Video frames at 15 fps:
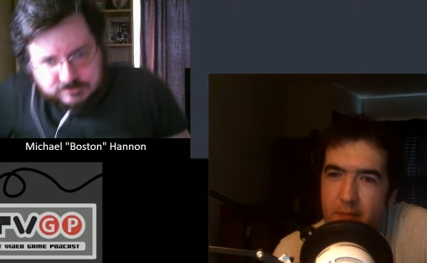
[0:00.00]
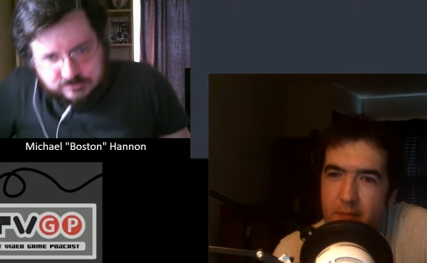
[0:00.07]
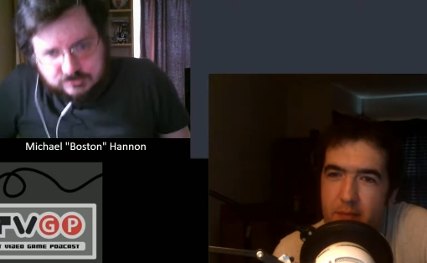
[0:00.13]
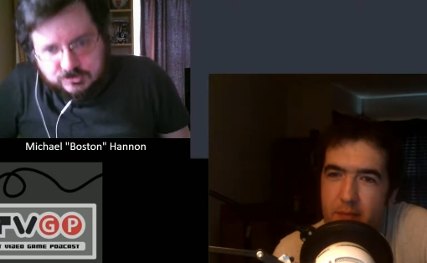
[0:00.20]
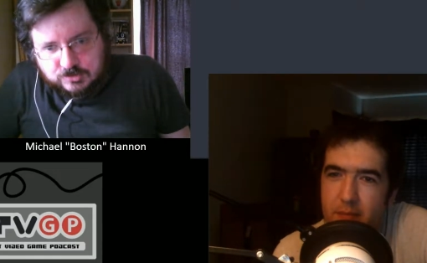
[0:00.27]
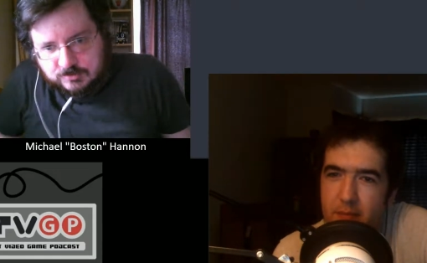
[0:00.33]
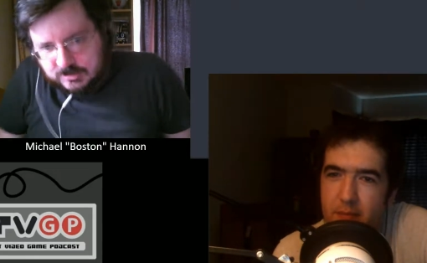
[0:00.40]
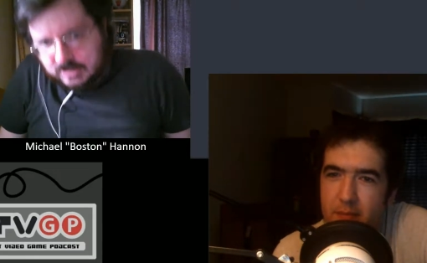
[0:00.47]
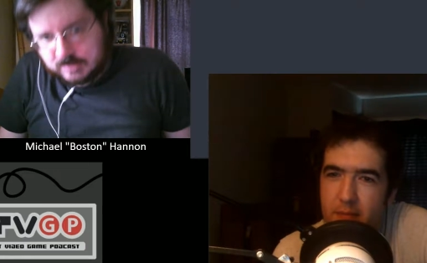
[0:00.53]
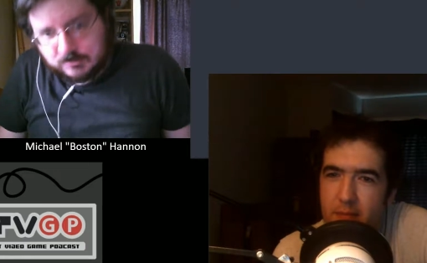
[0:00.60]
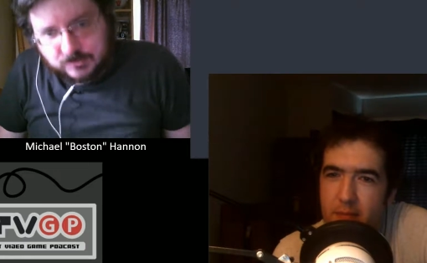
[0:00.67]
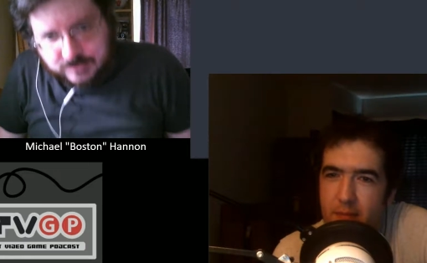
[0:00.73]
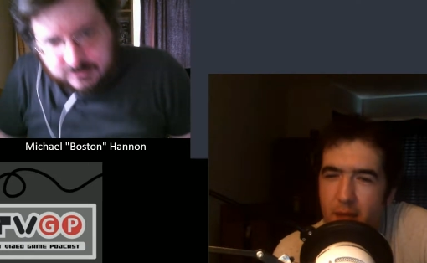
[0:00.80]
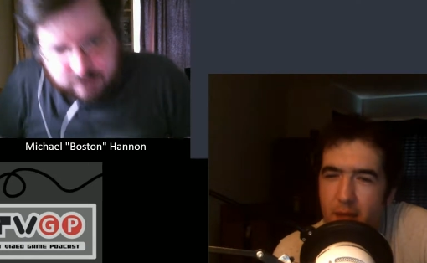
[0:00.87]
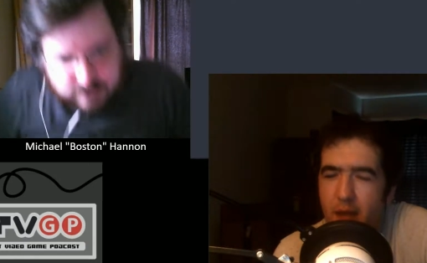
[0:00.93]
Speaker 1: you and I will
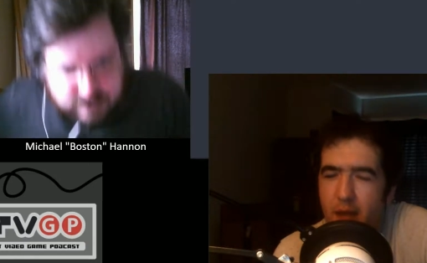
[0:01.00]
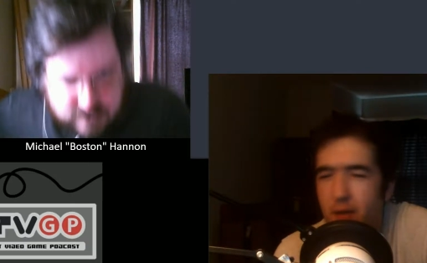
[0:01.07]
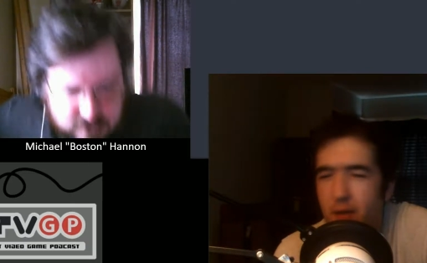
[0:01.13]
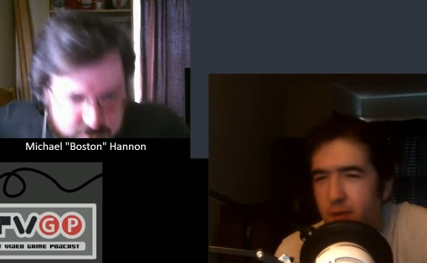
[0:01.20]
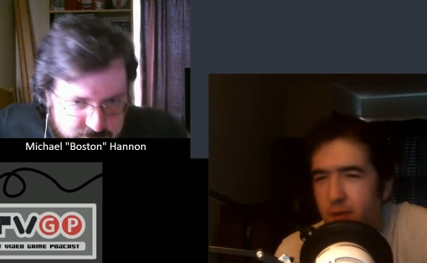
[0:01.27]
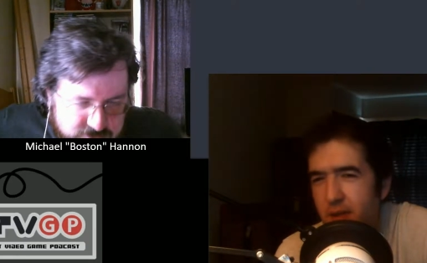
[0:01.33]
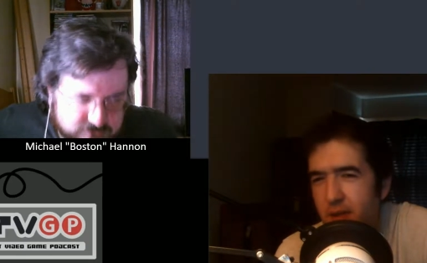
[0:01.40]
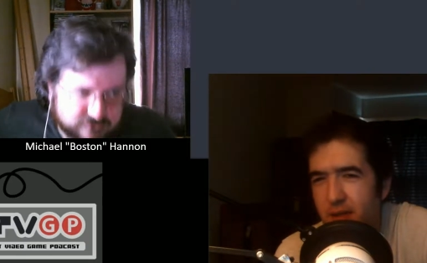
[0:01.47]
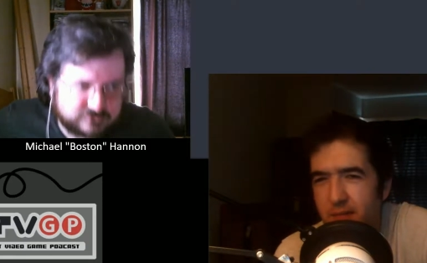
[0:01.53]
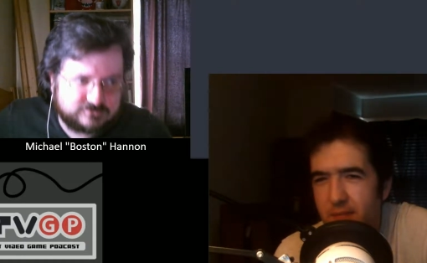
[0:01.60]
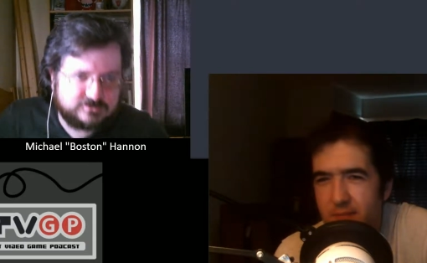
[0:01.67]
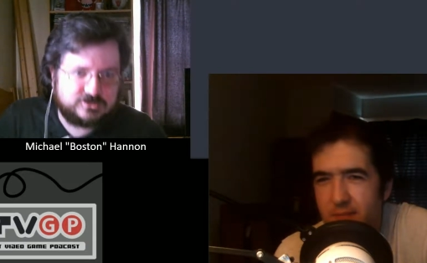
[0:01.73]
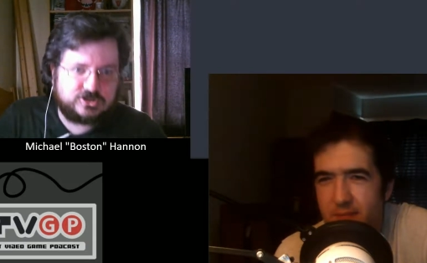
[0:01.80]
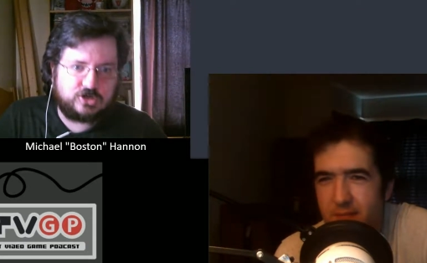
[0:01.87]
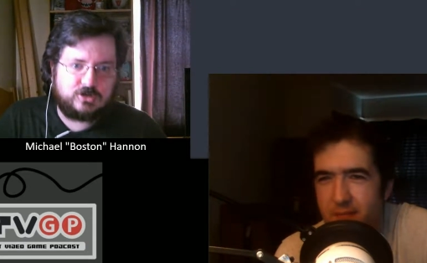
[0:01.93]
never see oh, because
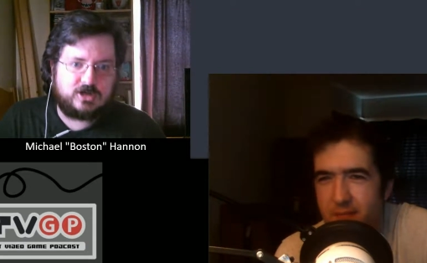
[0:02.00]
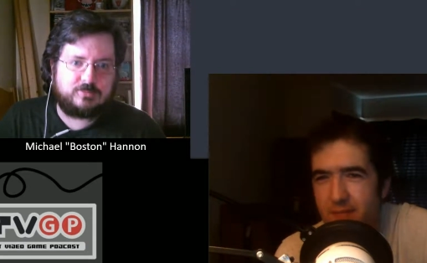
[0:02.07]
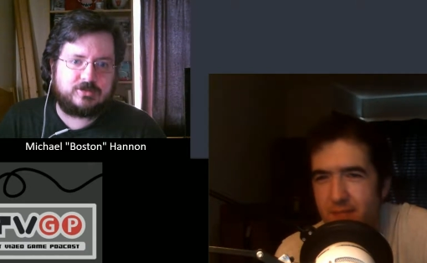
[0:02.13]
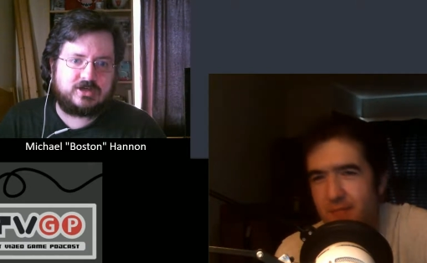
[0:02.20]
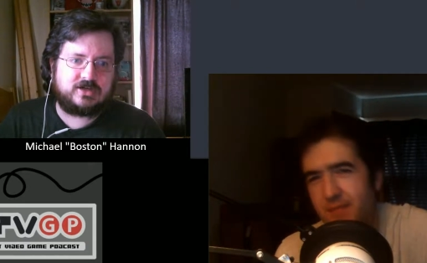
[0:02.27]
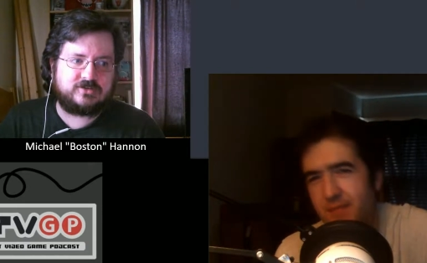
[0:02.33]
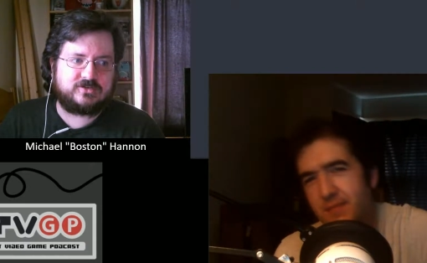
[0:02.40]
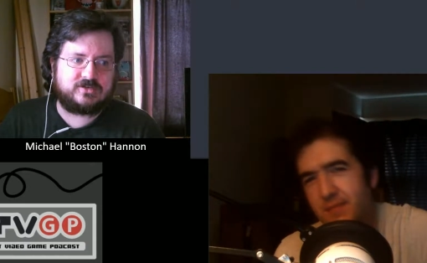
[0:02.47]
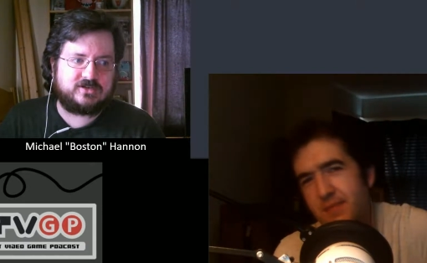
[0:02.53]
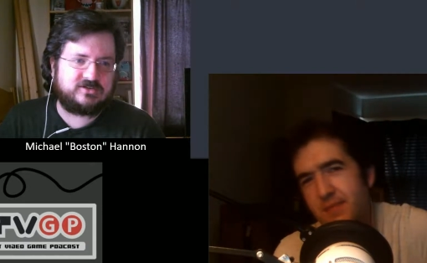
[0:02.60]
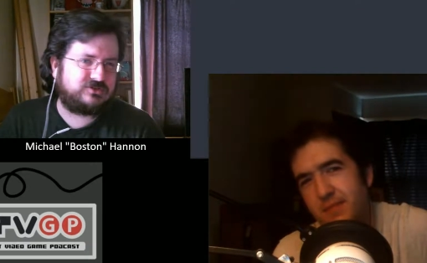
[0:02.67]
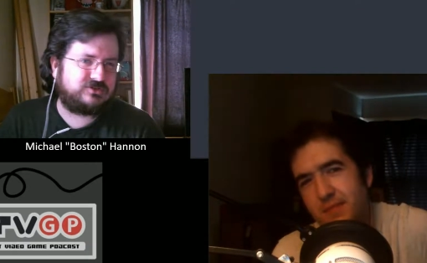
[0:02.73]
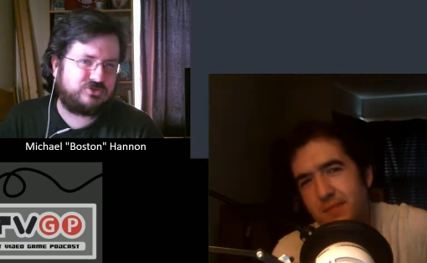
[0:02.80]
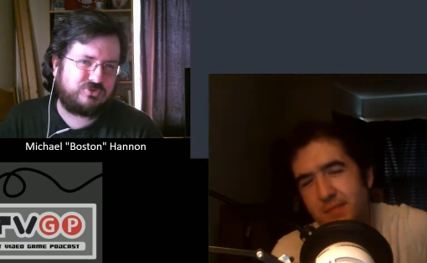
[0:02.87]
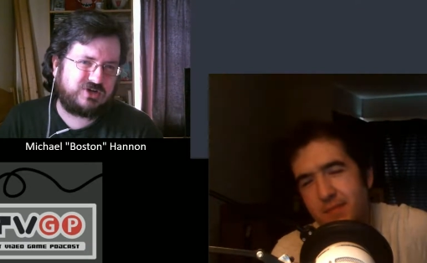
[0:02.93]
okay. co-op and Isaac
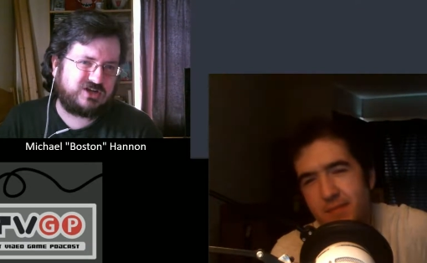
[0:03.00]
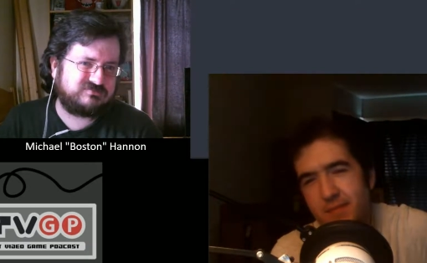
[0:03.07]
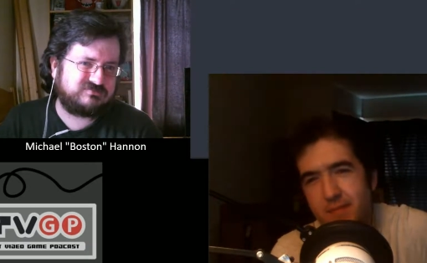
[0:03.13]
isn't great.